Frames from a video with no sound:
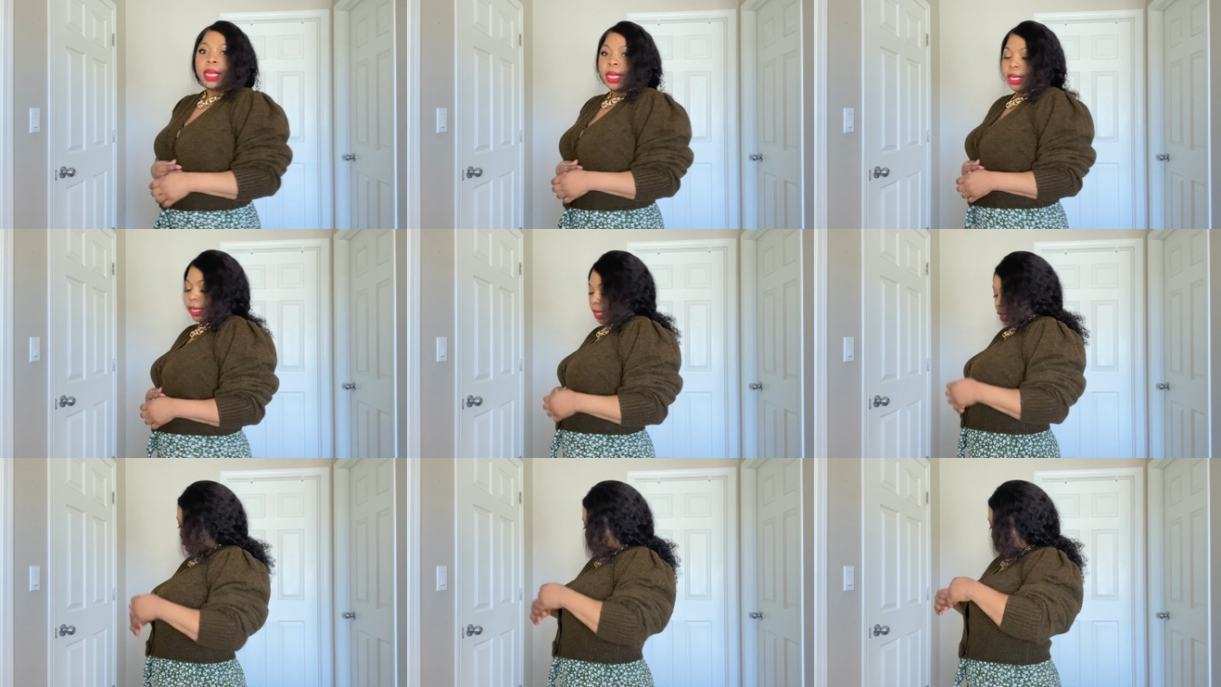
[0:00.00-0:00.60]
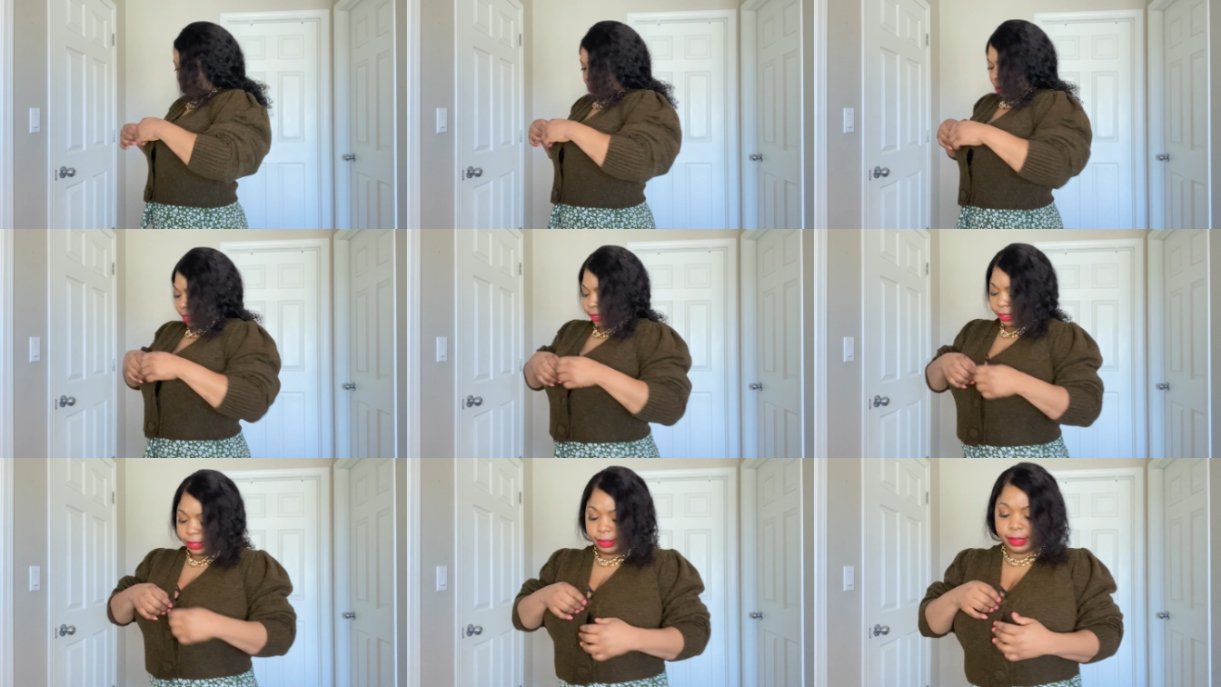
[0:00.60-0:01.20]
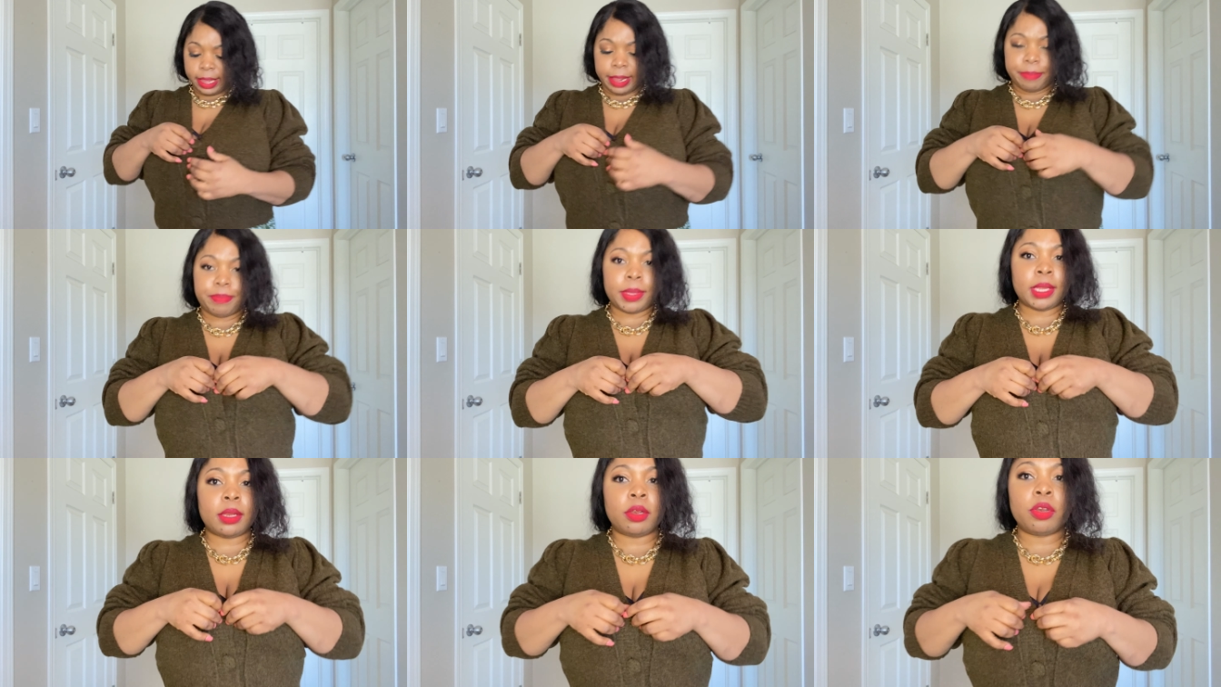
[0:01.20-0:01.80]
And yeah, the buttons are a
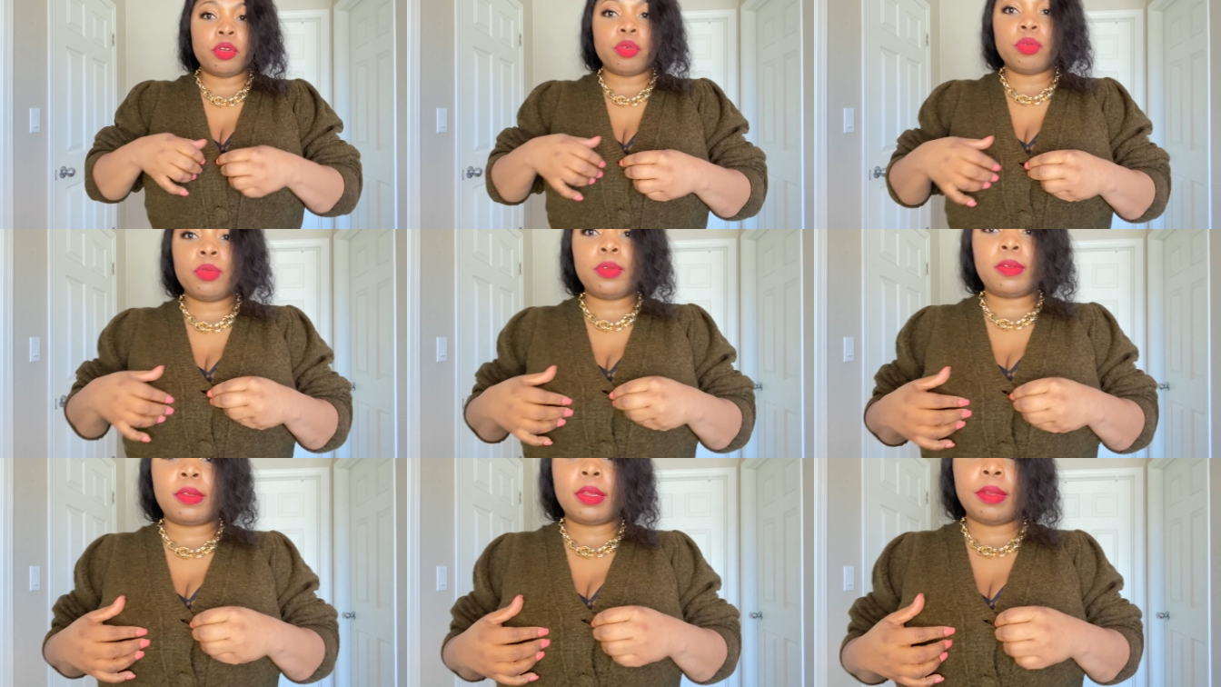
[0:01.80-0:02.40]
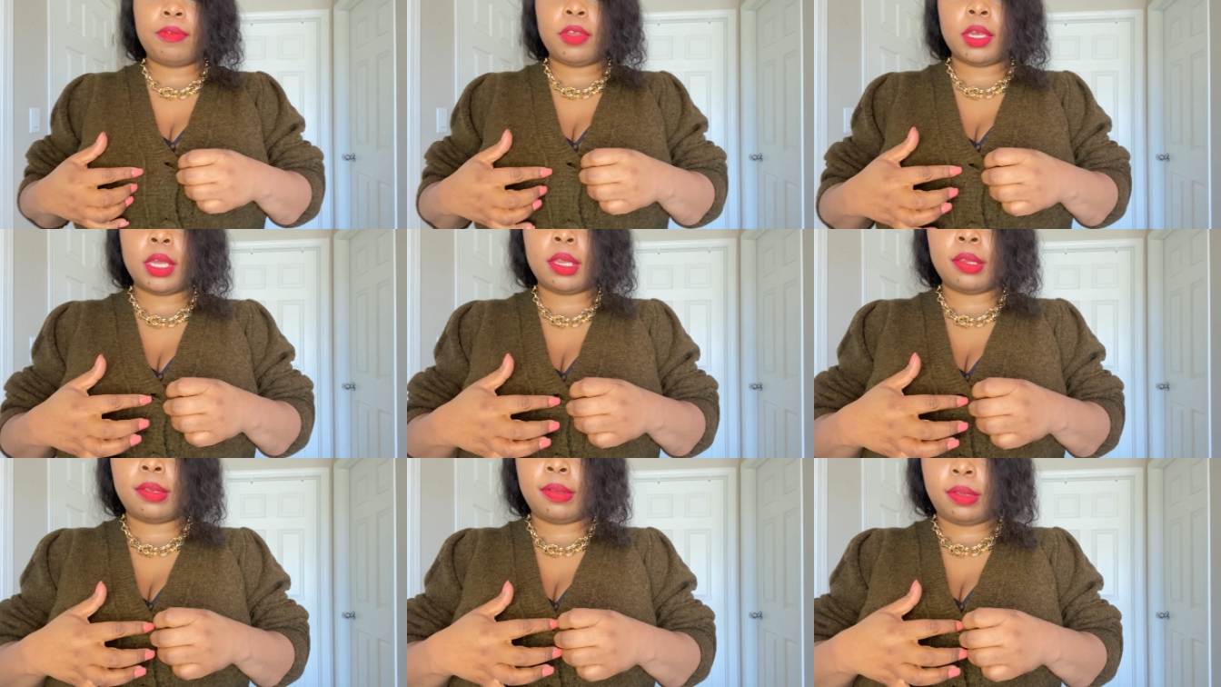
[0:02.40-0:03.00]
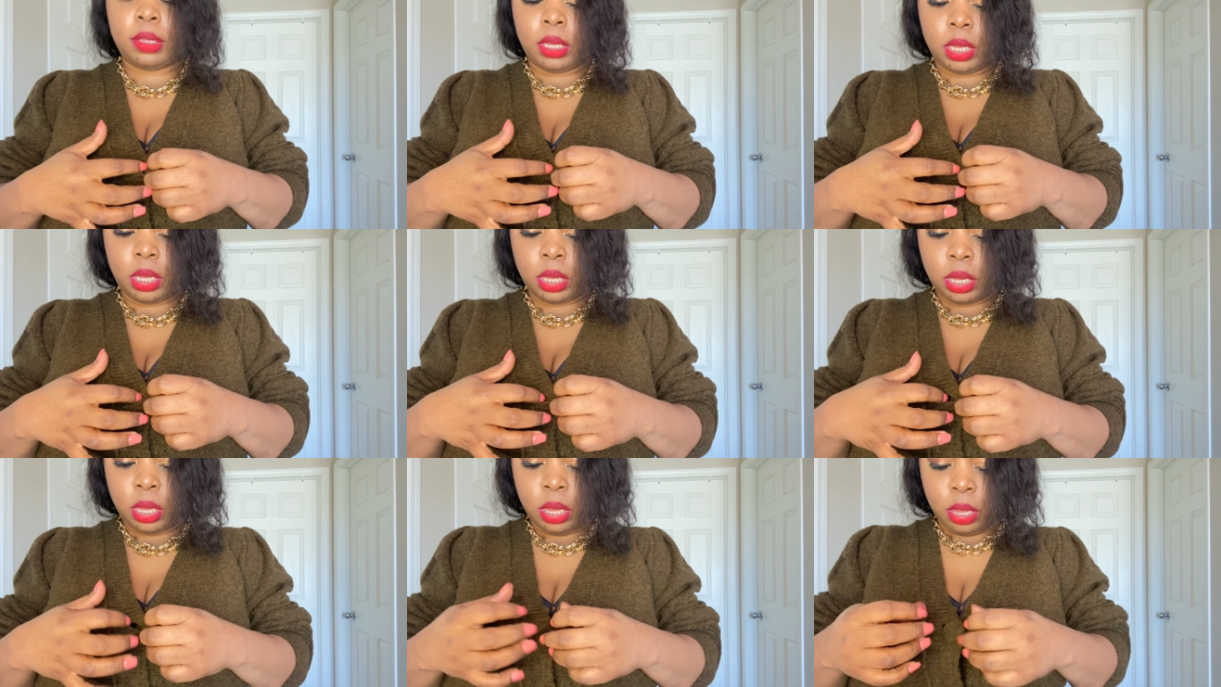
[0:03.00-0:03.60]
bit loose, if you can
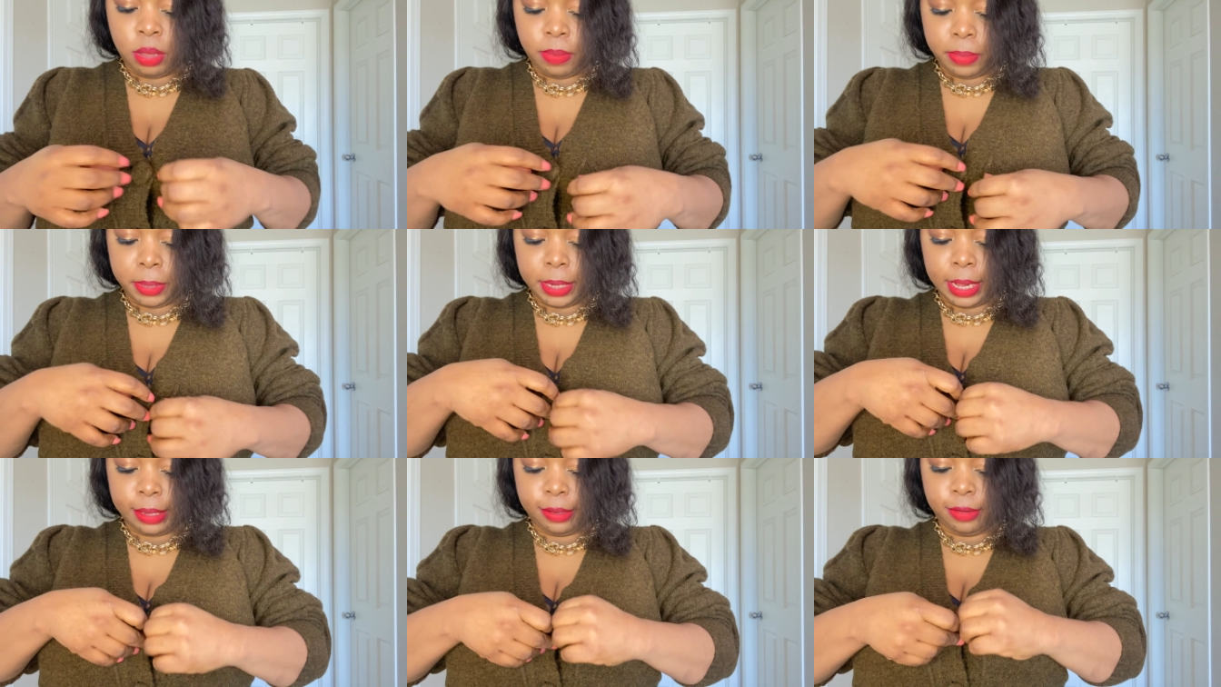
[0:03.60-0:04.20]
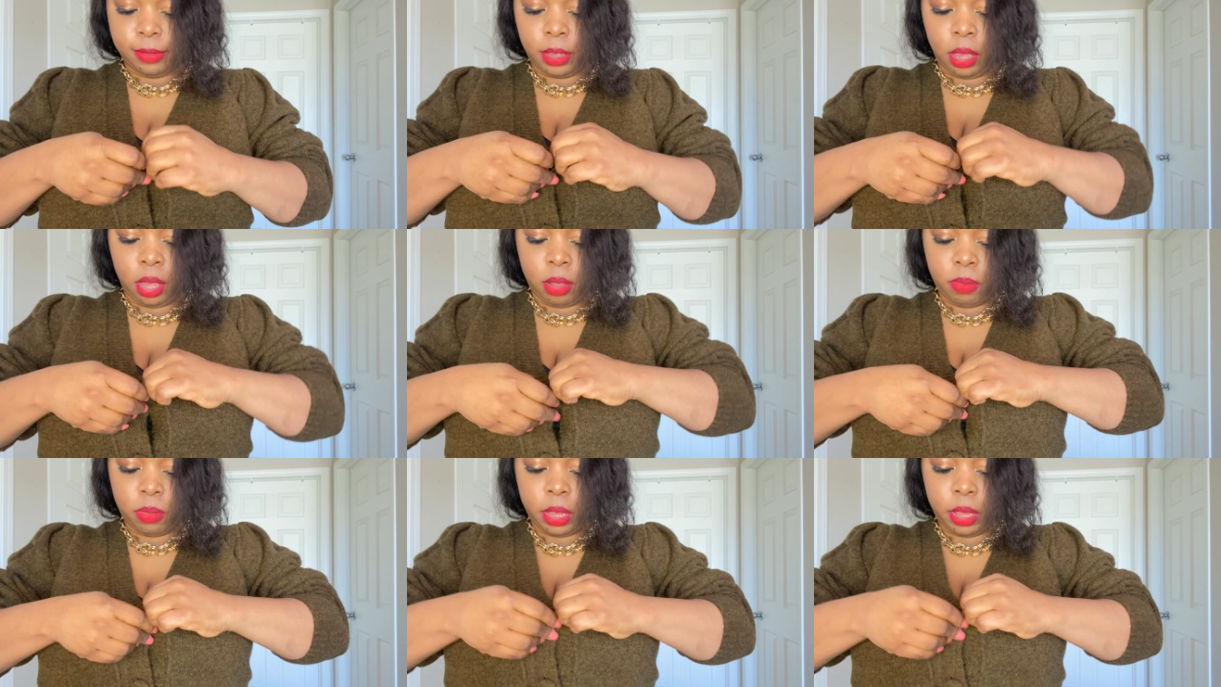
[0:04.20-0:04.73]
see, but that's okay.